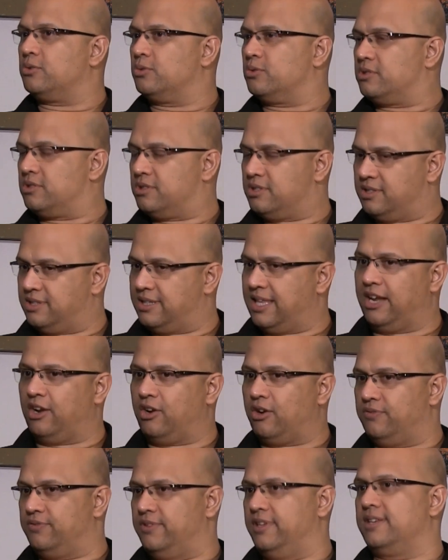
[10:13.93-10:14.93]
to
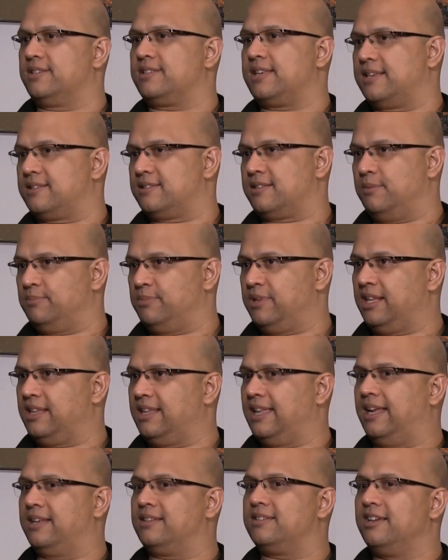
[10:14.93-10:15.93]
think of this as something
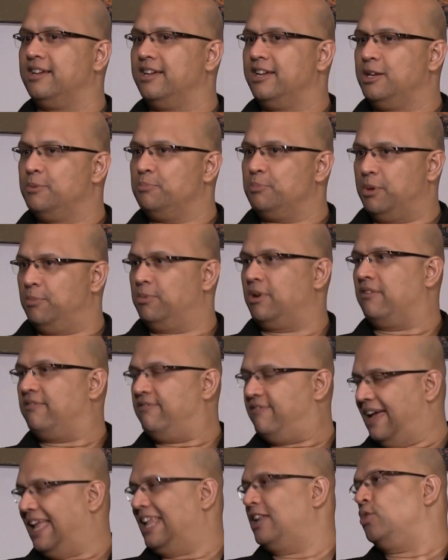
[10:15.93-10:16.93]
that people are
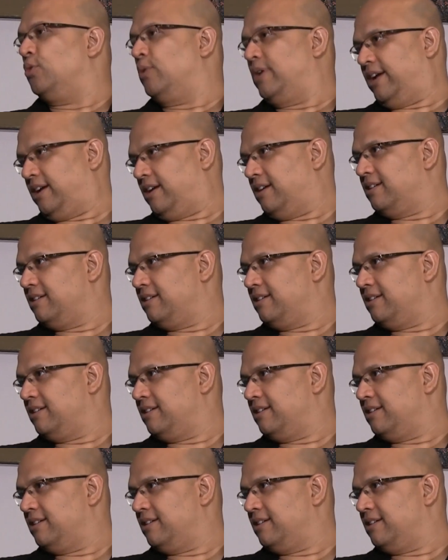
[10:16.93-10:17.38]
valuing.